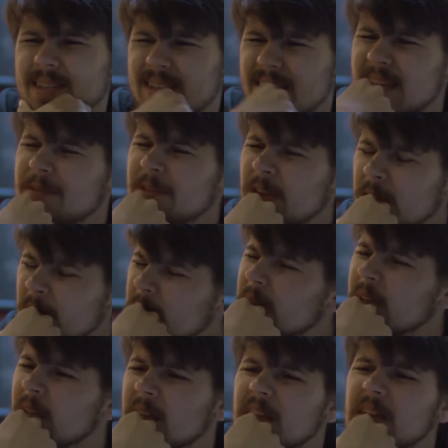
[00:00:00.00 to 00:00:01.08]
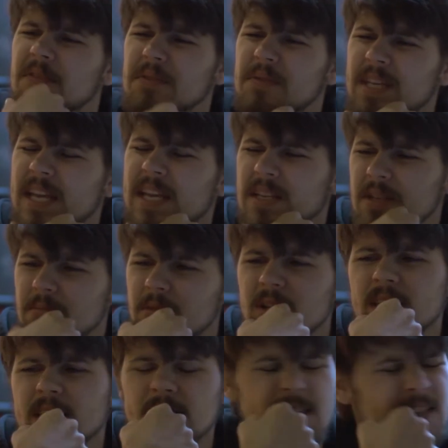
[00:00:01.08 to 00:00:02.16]
If you teach a
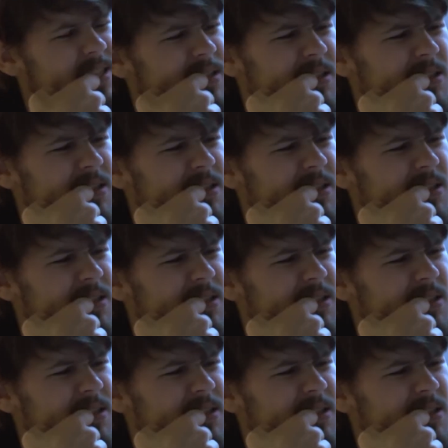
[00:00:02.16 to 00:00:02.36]
monkey to